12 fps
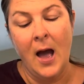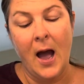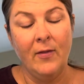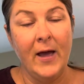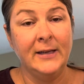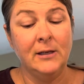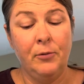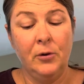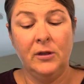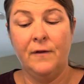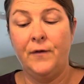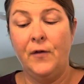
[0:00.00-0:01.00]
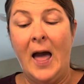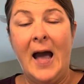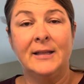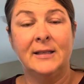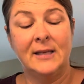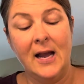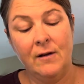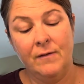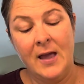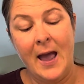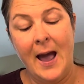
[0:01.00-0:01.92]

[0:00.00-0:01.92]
I like to put the flat side of the